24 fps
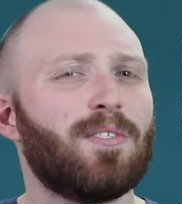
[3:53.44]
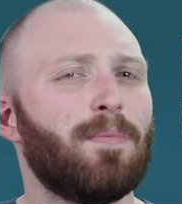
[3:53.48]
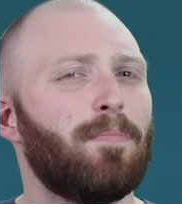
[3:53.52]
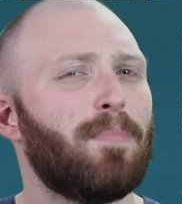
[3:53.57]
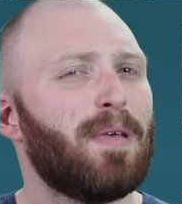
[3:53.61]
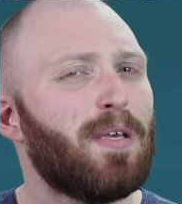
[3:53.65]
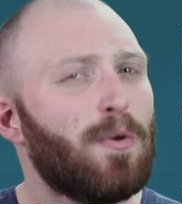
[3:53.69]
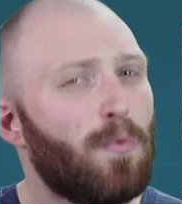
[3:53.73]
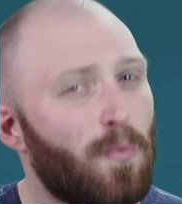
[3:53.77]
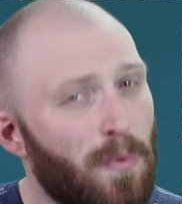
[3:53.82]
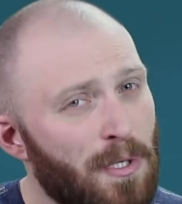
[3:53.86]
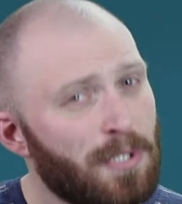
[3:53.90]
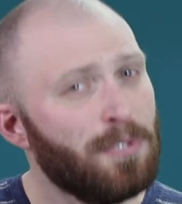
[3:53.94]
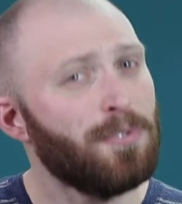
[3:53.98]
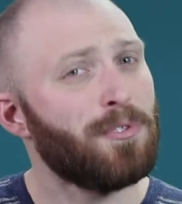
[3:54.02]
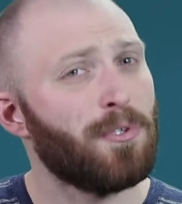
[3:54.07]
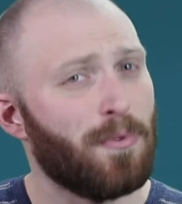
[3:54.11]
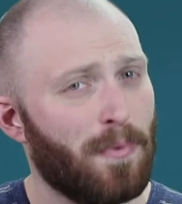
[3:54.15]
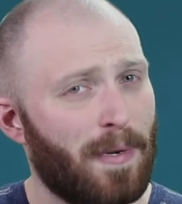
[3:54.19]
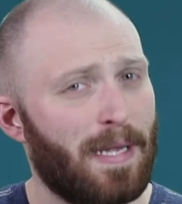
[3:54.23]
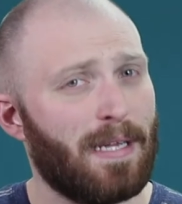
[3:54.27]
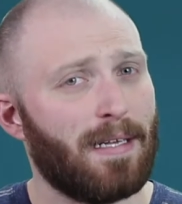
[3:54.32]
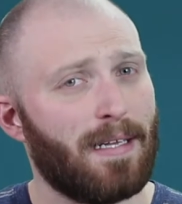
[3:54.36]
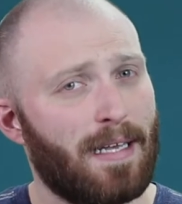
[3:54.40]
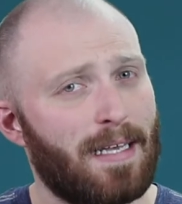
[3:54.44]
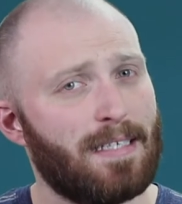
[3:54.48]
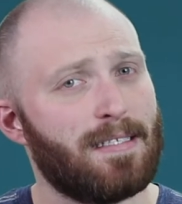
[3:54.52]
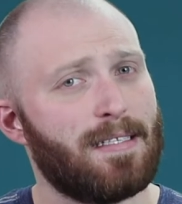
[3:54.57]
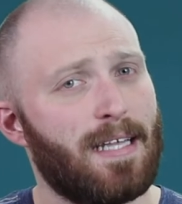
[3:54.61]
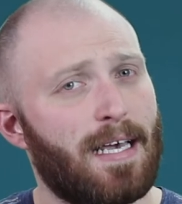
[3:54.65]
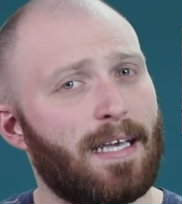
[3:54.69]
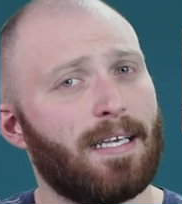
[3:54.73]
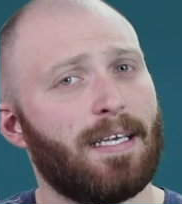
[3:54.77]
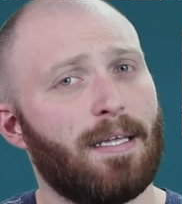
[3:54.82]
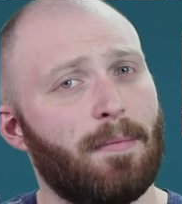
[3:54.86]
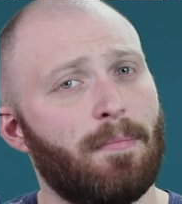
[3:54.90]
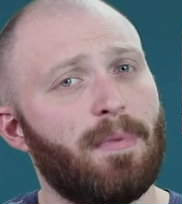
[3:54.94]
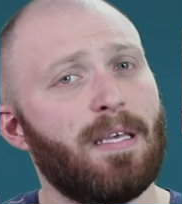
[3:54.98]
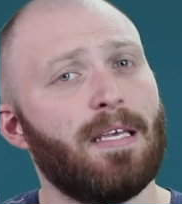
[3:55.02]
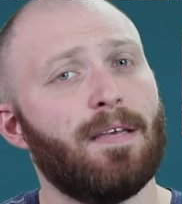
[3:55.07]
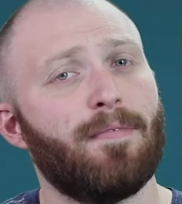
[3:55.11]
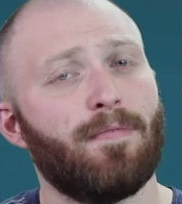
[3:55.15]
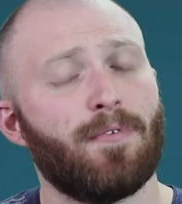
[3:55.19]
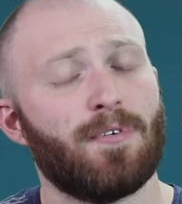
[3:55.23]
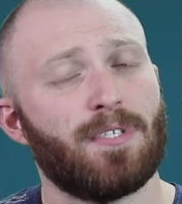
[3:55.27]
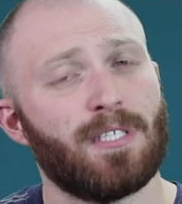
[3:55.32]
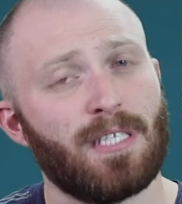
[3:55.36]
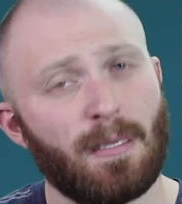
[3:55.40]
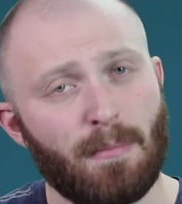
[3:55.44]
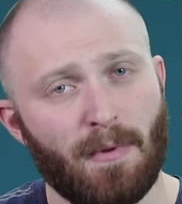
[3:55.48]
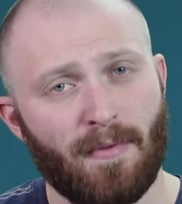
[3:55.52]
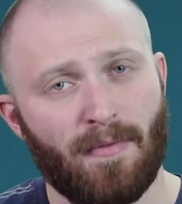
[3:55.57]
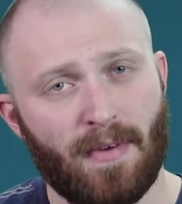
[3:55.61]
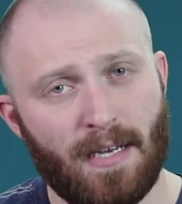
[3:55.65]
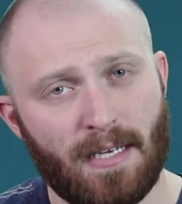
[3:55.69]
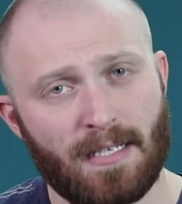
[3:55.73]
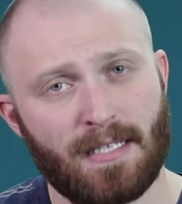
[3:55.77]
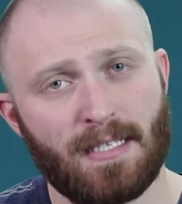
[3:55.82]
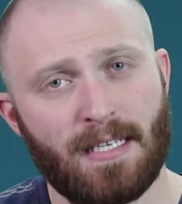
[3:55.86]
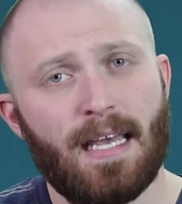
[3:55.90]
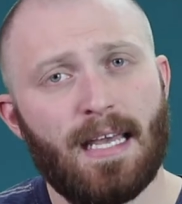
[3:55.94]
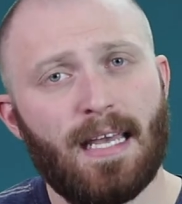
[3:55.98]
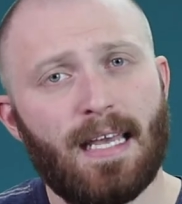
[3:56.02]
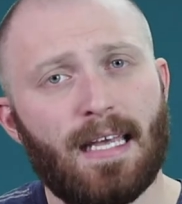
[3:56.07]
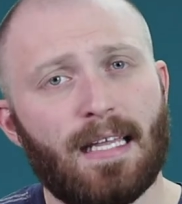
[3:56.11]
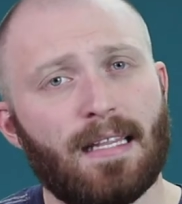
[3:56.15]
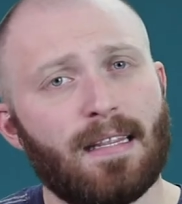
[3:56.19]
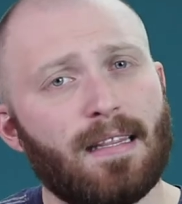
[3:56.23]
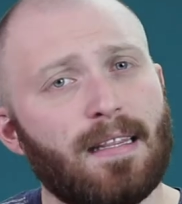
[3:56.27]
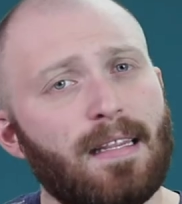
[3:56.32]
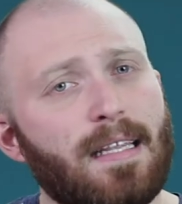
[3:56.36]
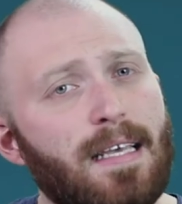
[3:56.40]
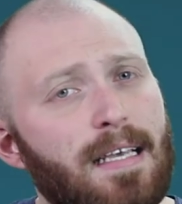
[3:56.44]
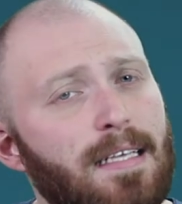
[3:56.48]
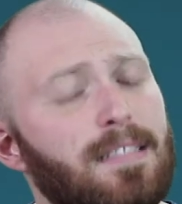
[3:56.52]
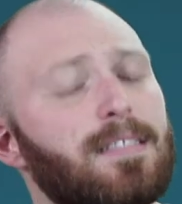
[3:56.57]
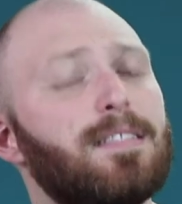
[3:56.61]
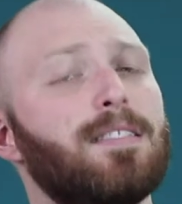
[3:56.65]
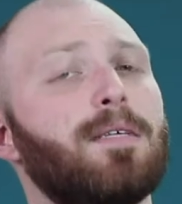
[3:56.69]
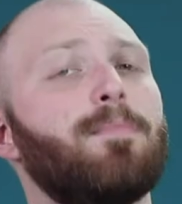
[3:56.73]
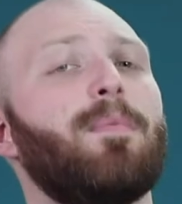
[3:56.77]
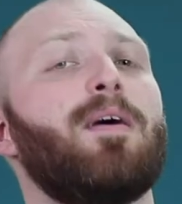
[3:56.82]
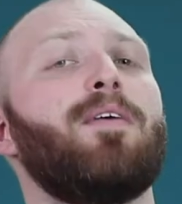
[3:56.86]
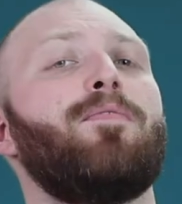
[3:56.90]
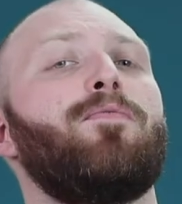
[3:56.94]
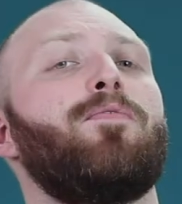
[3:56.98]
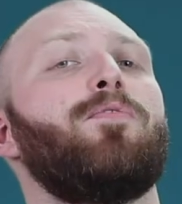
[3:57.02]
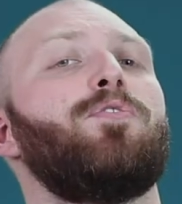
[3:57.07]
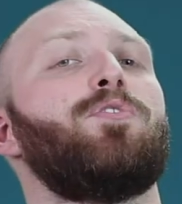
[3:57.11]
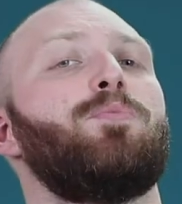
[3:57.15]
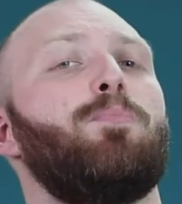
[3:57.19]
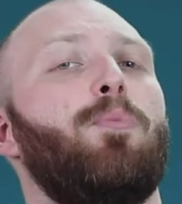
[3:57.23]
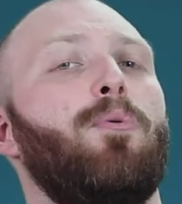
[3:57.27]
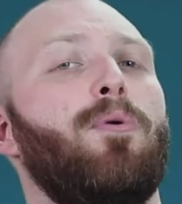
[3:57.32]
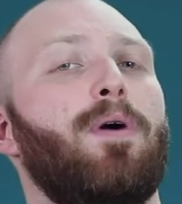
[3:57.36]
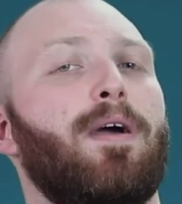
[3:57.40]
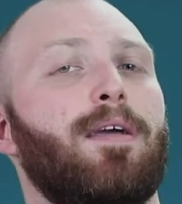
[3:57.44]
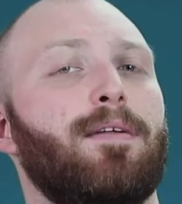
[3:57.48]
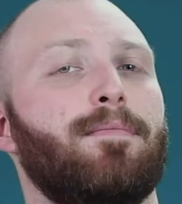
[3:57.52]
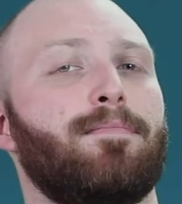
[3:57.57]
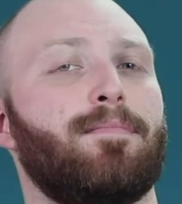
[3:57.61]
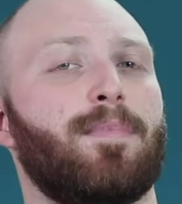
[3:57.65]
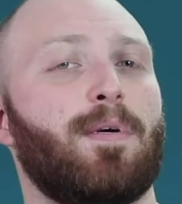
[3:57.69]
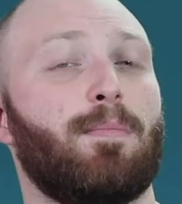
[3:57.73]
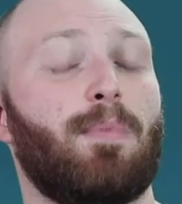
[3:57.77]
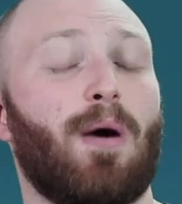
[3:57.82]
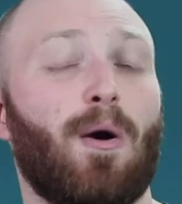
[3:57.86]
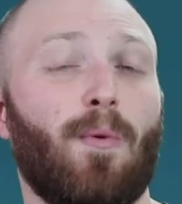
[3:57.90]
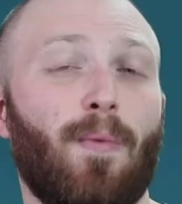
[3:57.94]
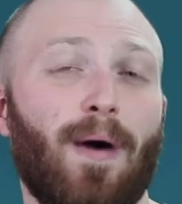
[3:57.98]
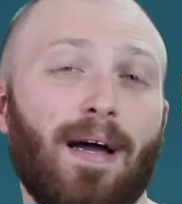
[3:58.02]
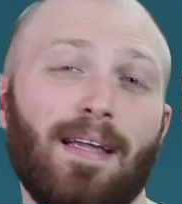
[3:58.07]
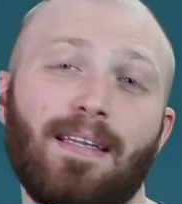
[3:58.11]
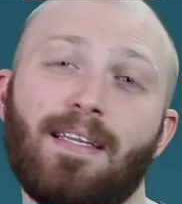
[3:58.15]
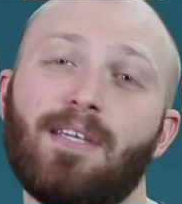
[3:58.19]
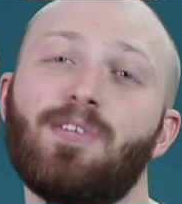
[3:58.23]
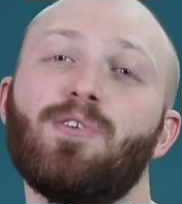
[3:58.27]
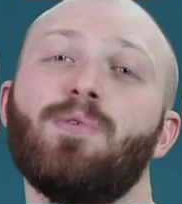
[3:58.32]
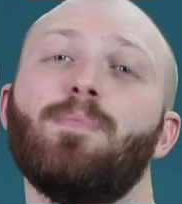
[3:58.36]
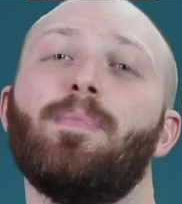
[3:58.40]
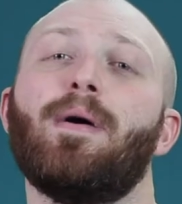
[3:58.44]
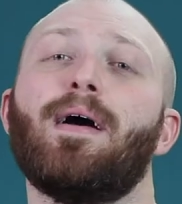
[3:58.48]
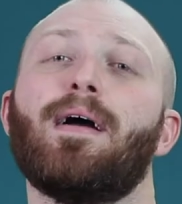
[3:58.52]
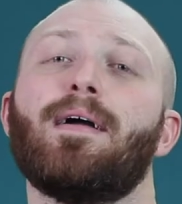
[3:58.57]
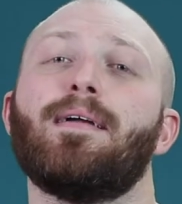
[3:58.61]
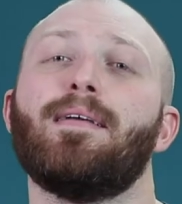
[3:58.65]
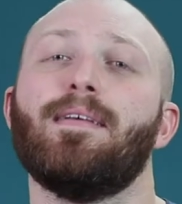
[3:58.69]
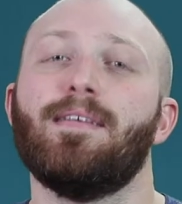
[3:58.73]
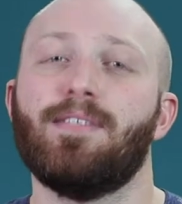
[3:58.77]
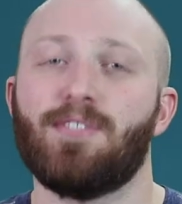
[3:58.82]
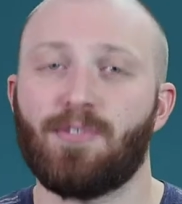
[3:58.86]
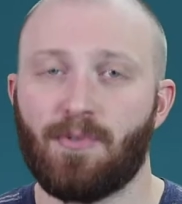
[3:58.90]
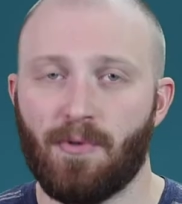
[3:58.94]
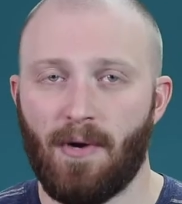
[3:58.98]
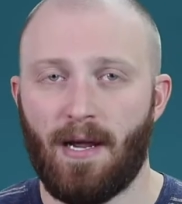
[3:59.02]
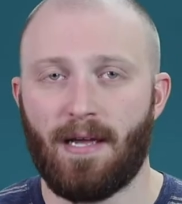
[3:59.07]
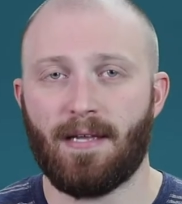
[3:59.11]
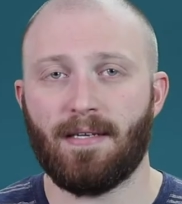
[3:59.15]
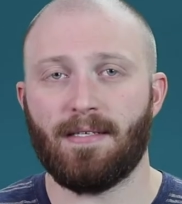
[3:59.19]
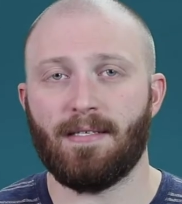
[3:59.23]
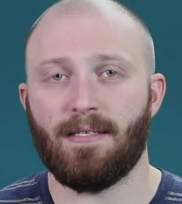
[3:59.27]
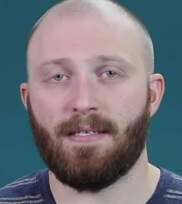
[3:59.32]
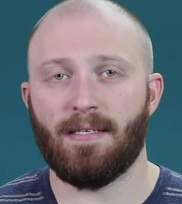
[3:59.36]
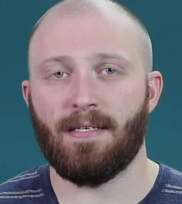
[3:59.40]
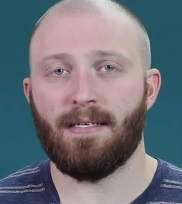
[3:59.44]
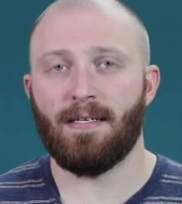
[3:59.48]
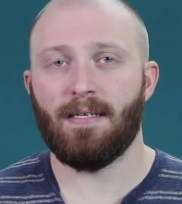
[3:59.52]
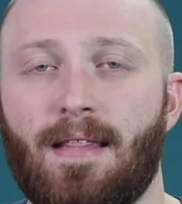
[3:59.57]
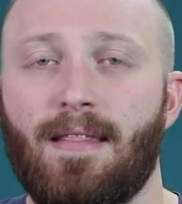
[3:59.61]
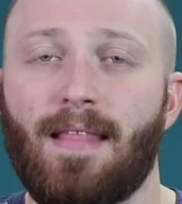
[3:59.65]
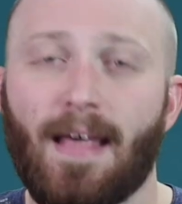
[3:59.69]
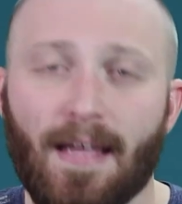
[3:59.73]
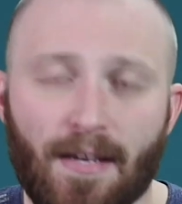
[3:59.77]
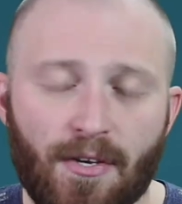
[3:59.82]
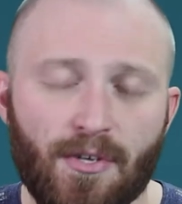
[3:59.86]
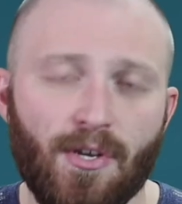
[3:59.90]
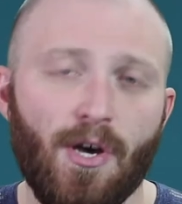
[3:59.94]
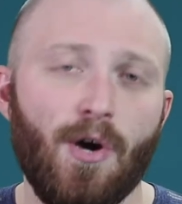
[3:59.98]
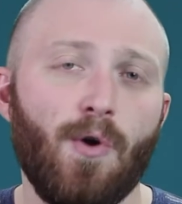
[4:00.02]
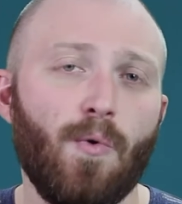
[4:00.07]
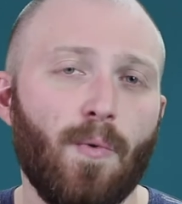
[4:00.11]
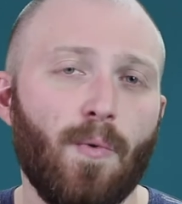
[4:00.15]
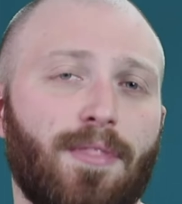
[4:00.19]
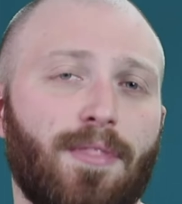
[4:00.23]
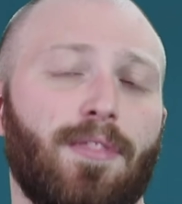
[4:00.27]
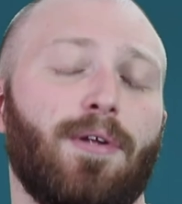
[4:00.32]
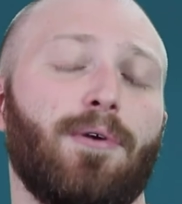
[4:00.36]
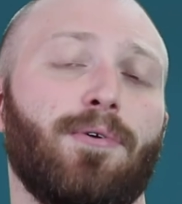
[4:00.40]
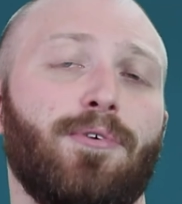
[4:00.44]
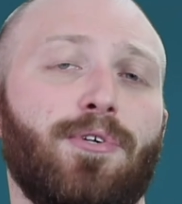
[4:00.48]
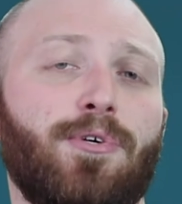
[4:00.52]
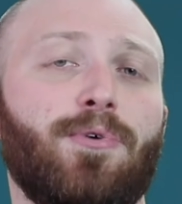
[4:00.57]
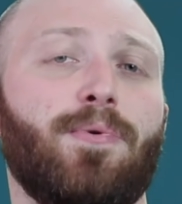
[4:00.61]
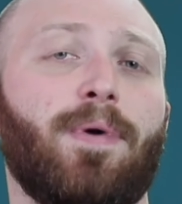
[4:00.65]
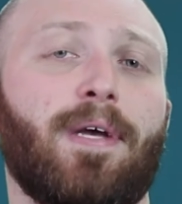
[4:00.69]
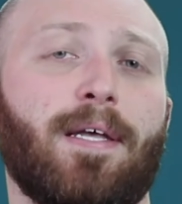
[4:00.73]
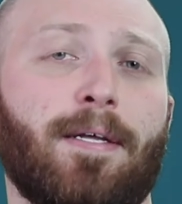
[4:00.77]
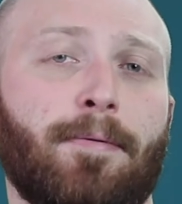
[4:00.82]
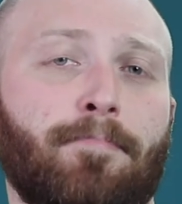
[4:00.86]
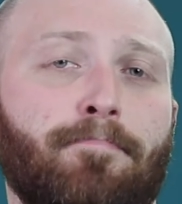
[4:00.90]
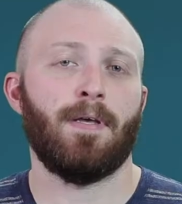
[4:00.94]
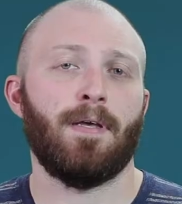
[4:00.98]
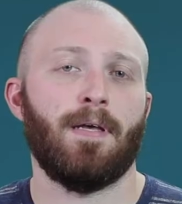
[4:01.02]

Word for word: bewildering as that can be for some of us, it leads to my first point about why Nickelback is great. They know they're doing.